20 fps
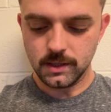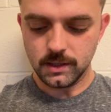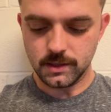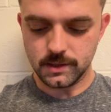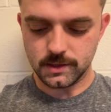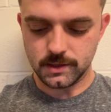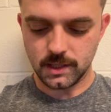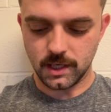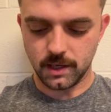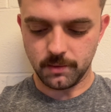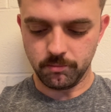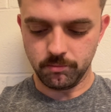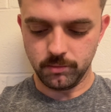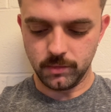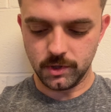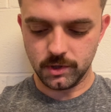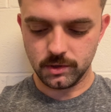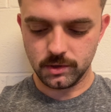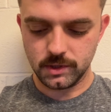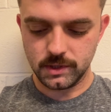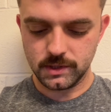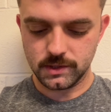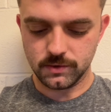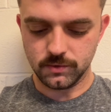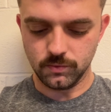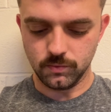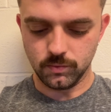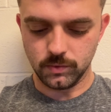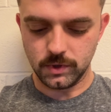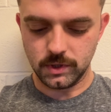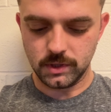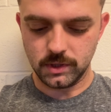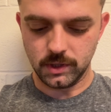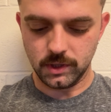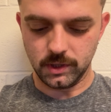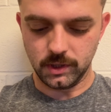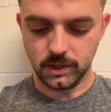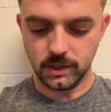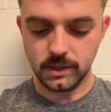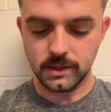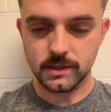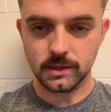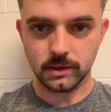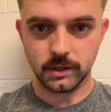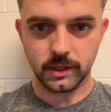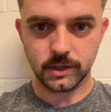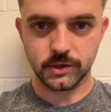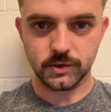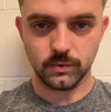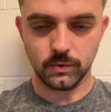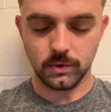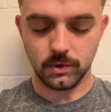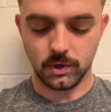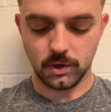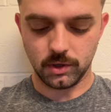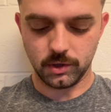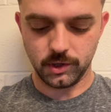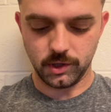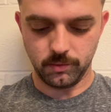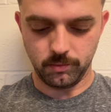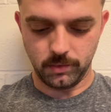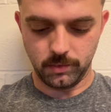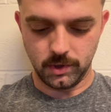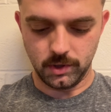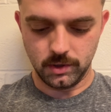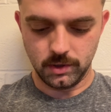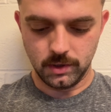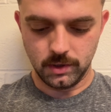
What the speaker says: is not merely to win an intellectual argument,